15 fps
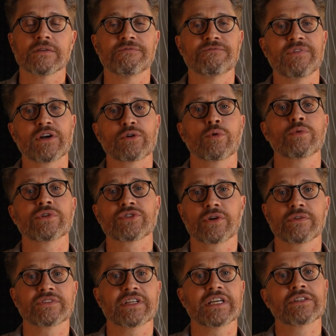the Federal
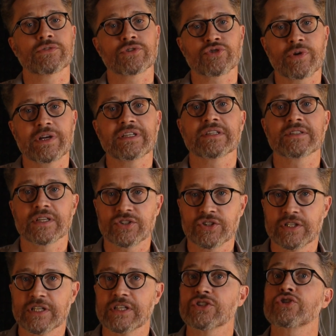Reserve's interest rate
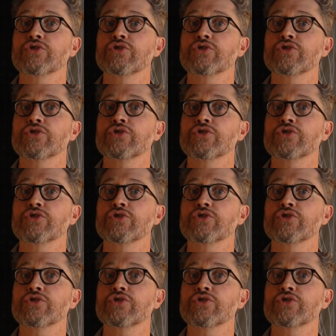decision is